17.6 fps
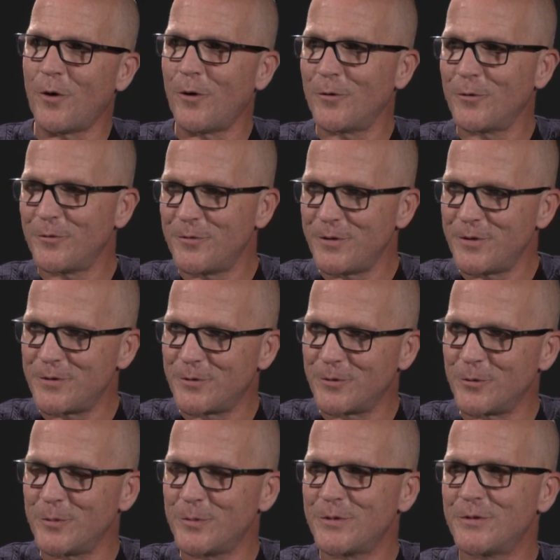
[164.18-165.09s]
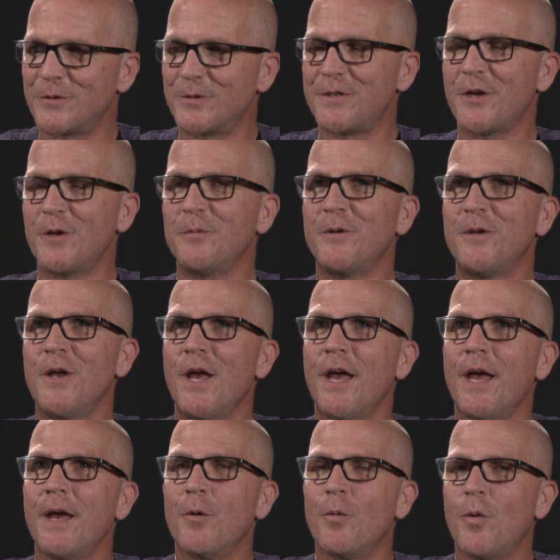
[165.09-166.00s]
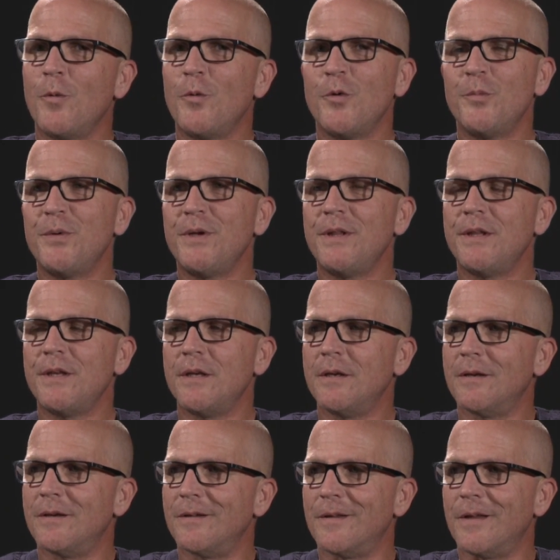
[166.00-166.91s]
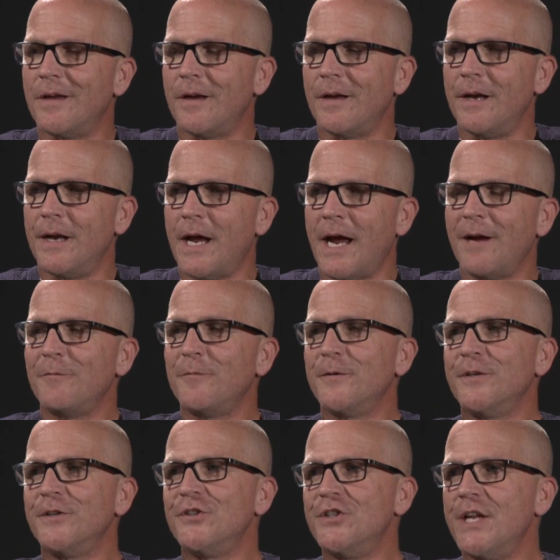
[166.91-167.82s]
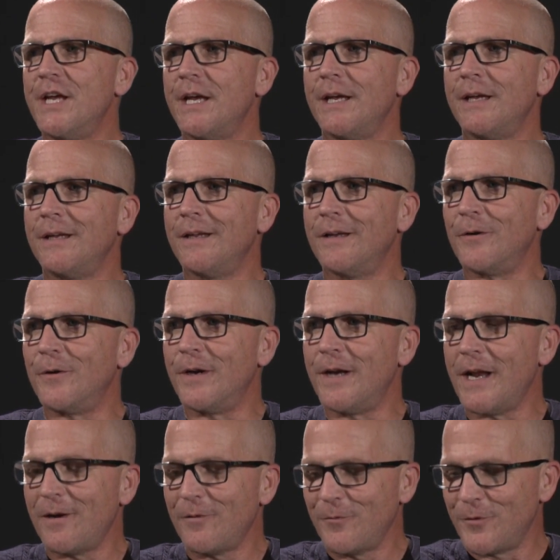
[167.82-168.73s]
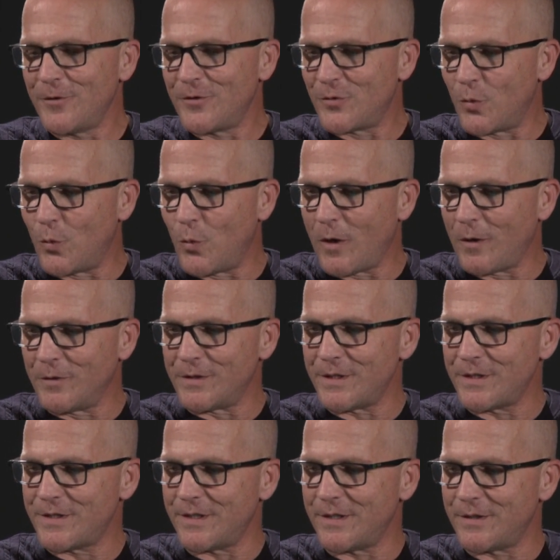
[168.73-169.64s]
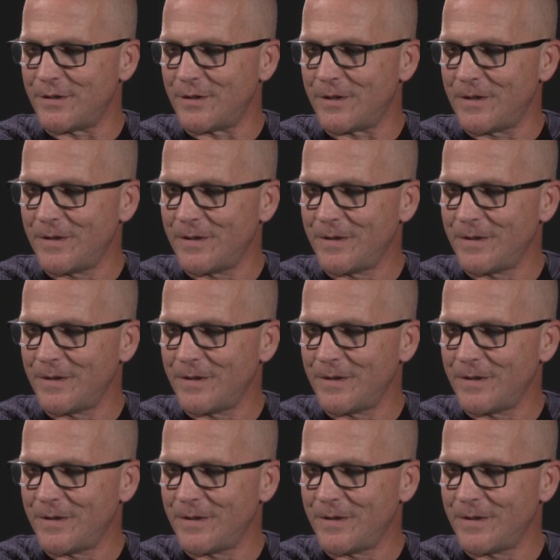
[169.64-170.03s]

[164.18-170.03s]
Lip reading: All of these groups. So tell me, what would be an average day or an average wellness center?